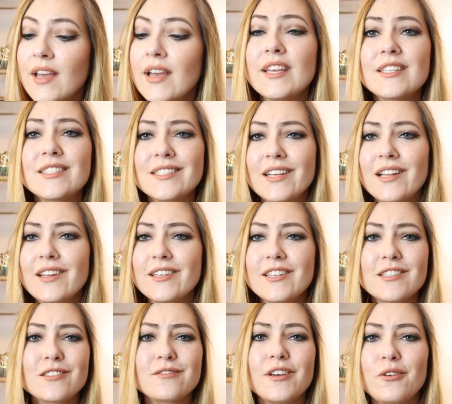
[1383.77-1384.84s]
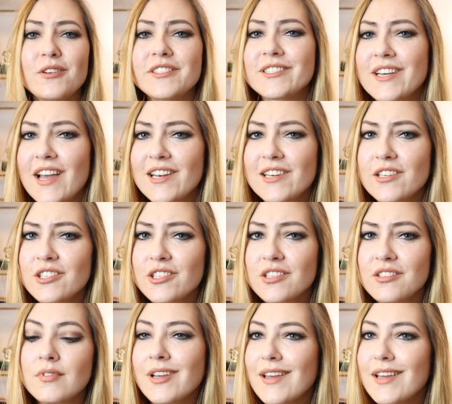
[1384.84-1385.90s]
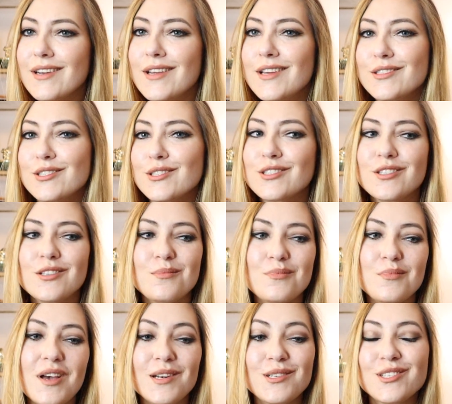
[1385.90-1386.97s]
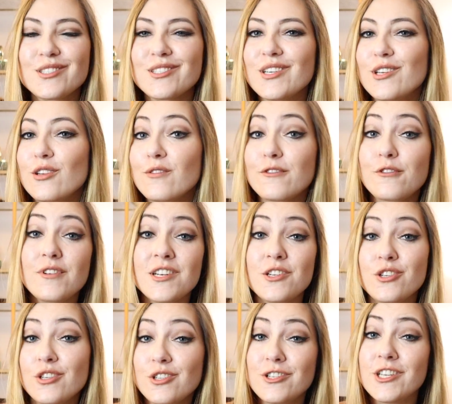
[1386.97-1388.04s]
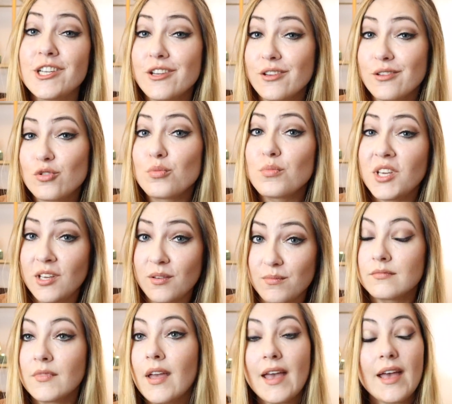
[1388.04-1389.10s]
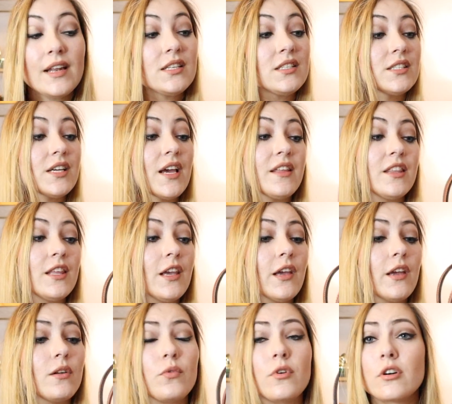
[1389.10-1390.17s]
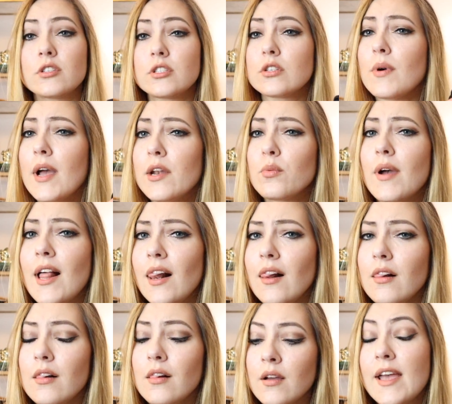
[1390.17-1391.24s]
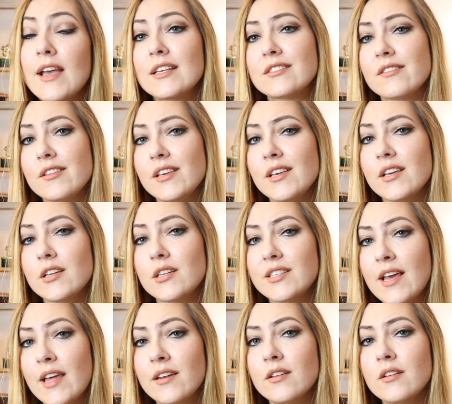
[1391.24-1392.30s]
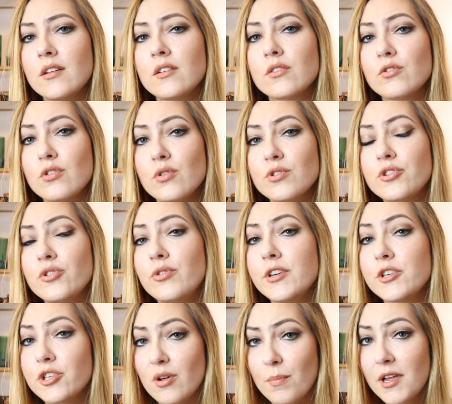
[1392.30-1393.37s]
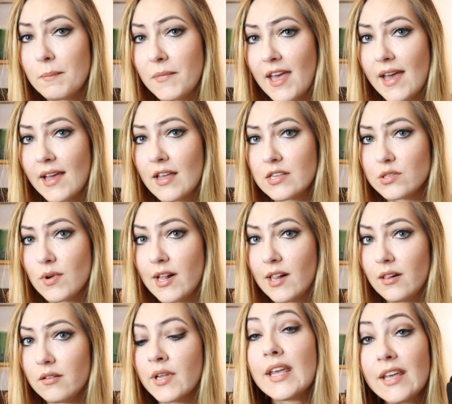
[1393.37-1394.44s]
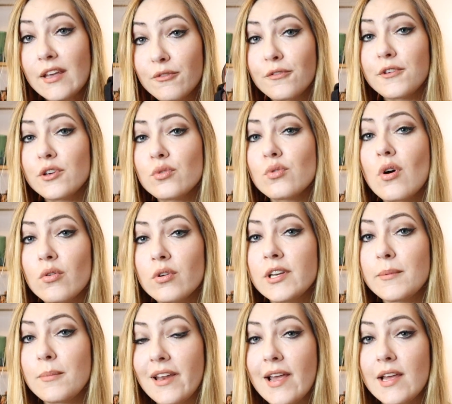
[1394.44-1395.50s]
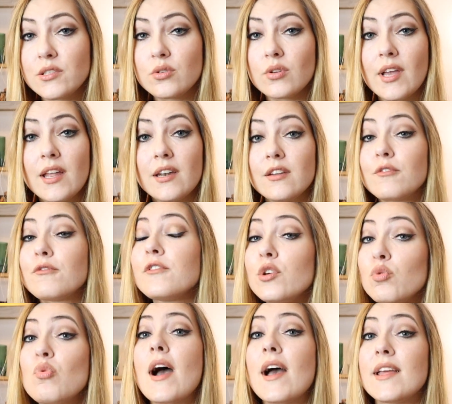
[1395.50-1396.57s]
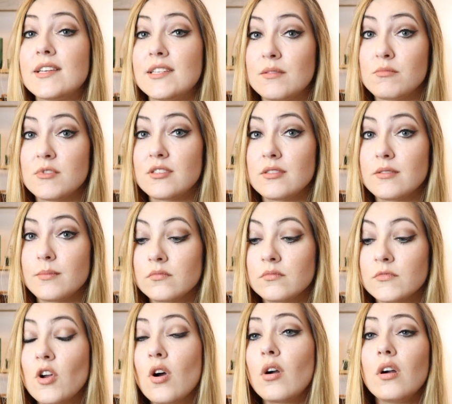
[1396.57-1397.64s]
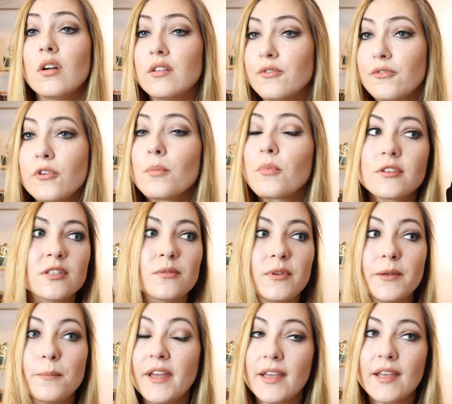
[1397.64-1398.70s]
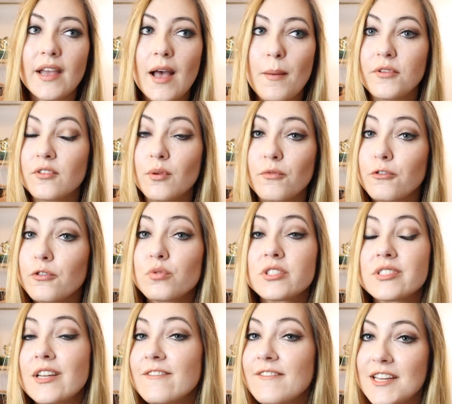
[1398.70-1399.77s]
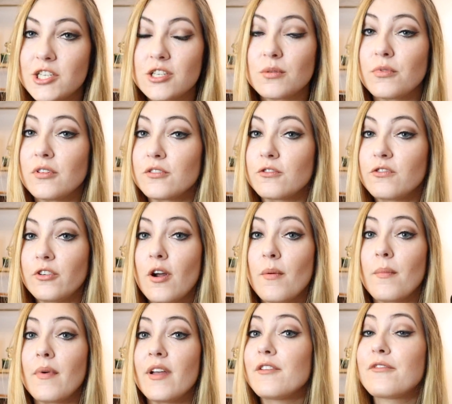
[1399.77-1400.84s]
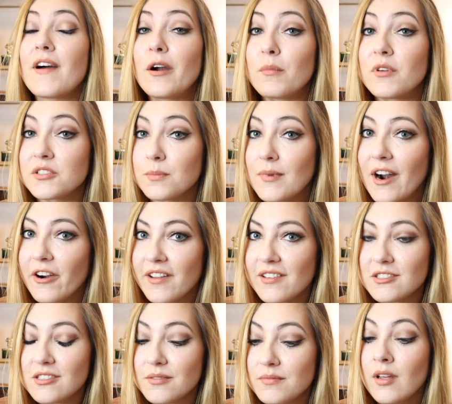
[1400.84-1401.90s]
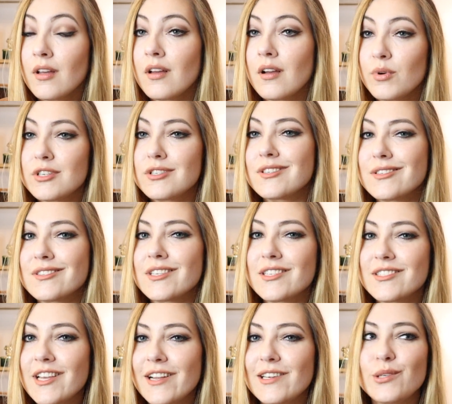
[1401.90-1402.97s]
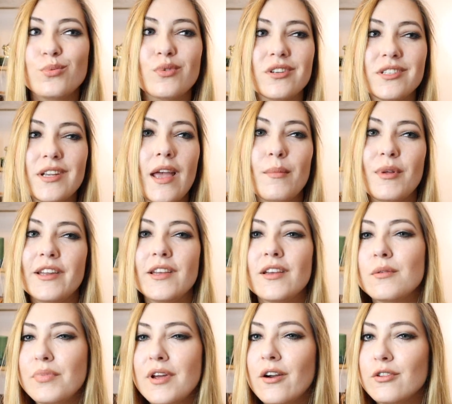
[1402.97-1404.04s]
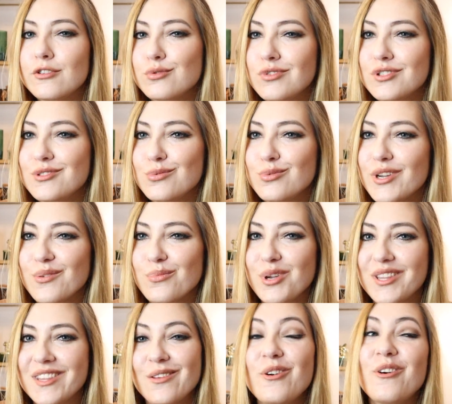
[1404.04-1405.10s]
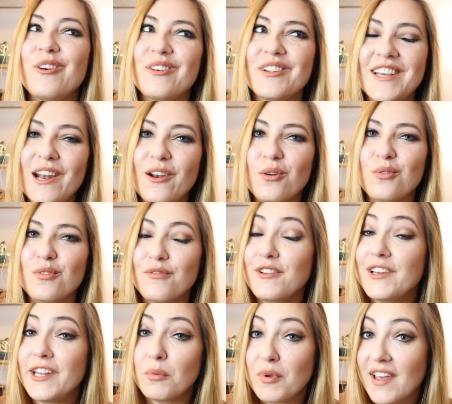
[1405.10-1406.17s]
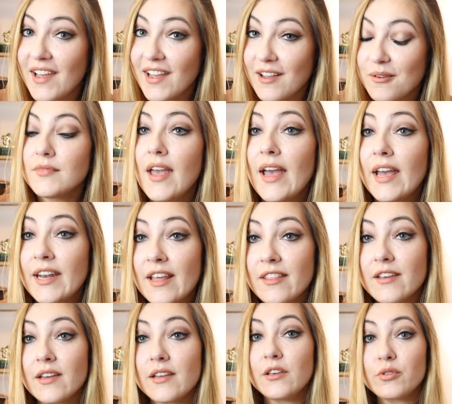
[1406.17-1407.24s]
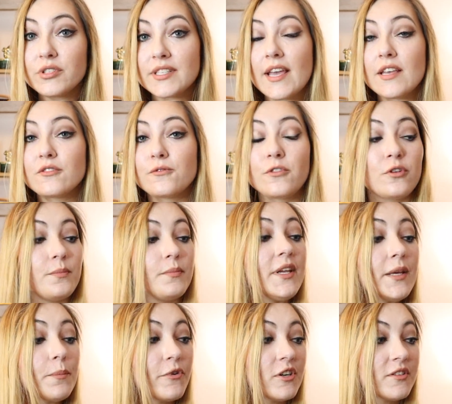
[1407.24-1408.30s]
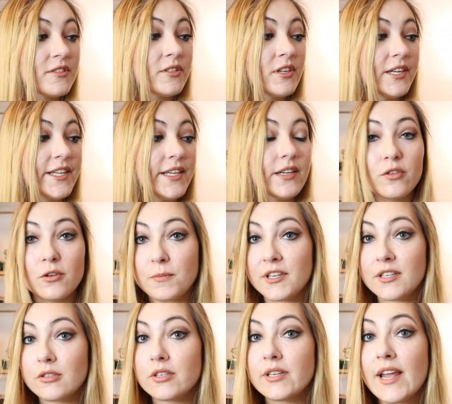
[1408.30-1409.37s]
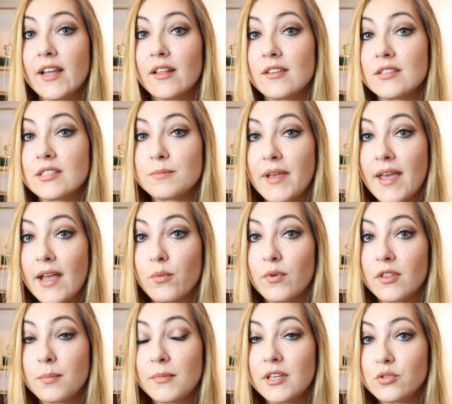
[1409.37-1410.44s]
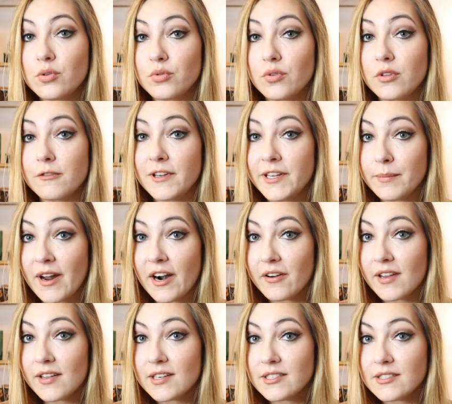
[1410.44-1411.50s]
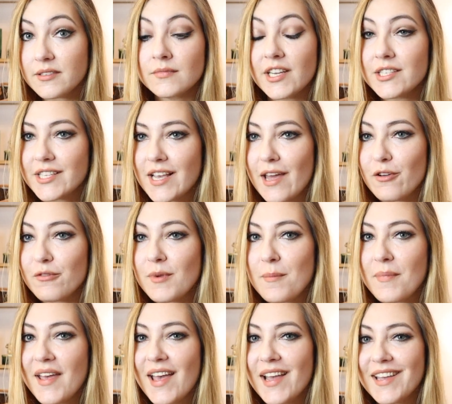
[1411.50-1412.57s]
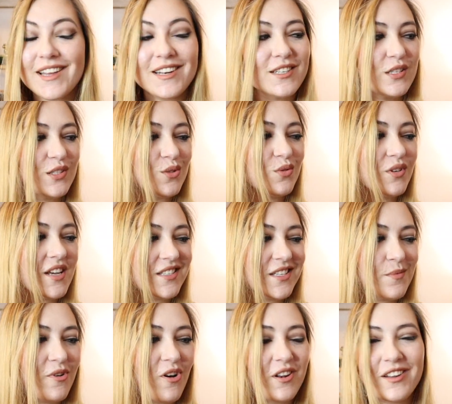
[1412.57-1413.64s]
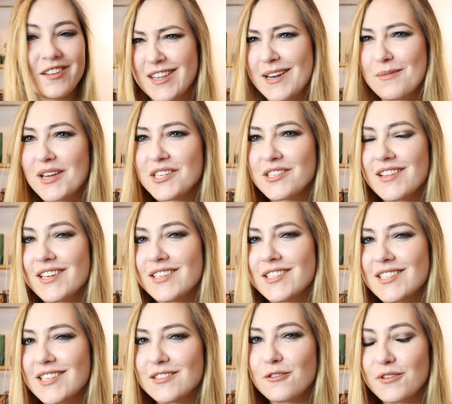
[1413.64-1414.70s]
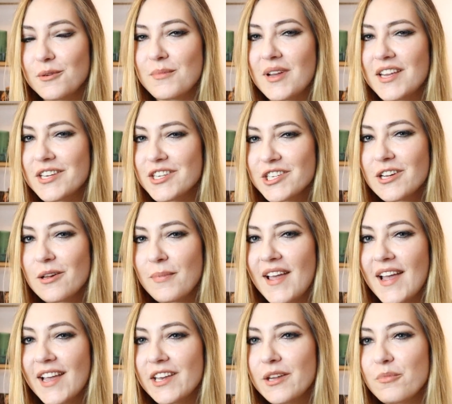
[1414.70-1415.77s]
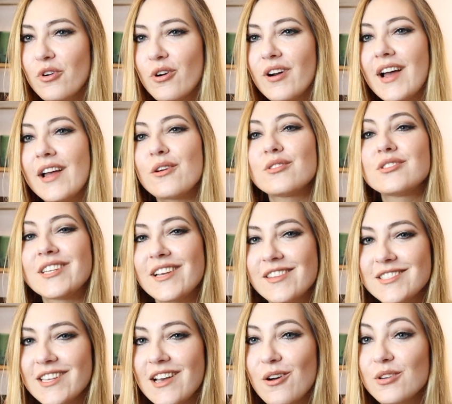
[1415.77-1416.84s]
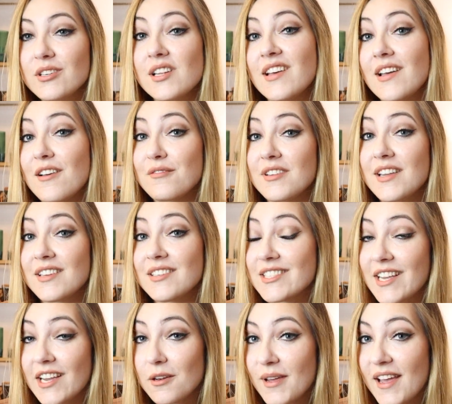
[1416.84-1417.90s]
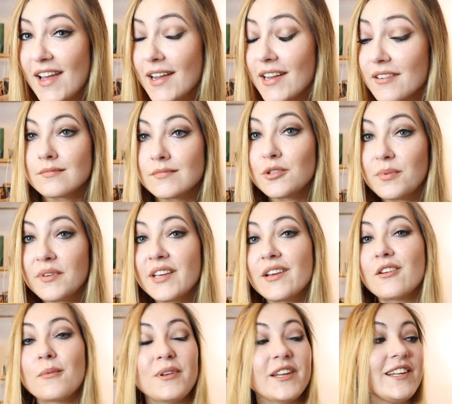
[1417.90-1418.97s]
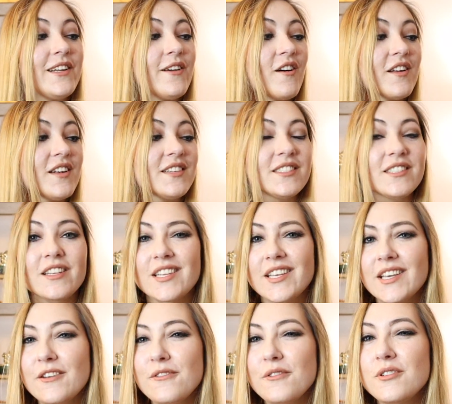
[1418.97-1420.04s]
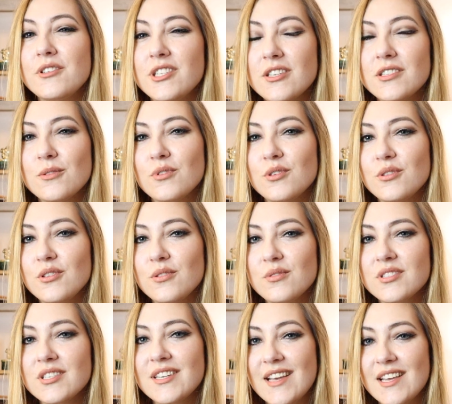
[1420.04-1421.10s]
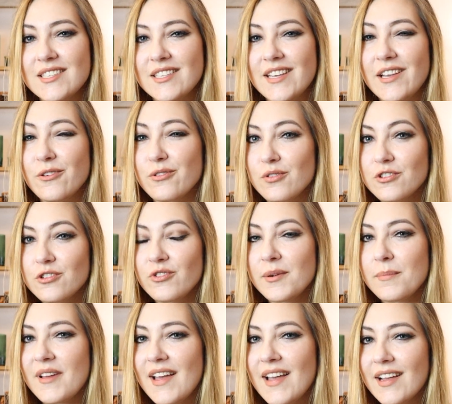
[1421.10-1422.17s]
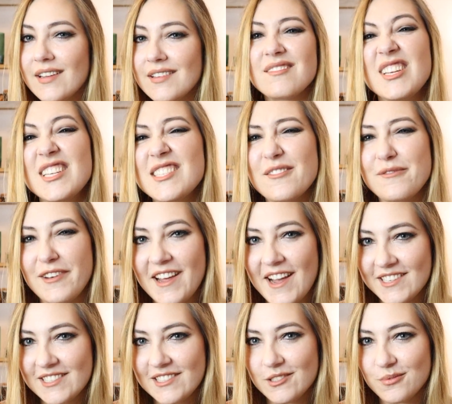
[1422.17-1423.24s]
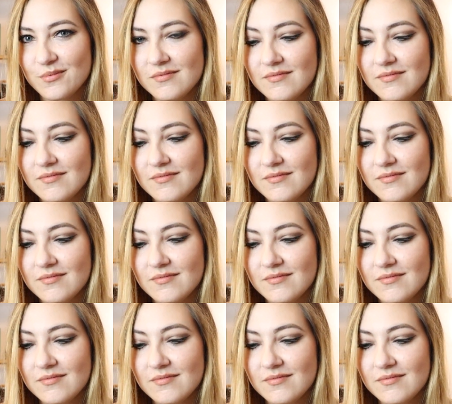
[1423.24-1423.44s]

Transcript: Yet still it is very stylish and has some understated French chic to me. And I think it works quite well as the intended grocery shopping bag as well, if you only plan to get a few items. Or if you're possibly picking up some fruits and vegetables from a farmer's market, which is exactly what Emily in Paris was doing with her yellow filet bag. Another use case for me personally could be to take this bag with me to the flea market inside of my bag, and as soon as I bought that much that it doesn't fit my initial bag anymore, I could take this out and have a second bag. To be completely honest, I think if you just want to use it as a grocery bag, it's a flex.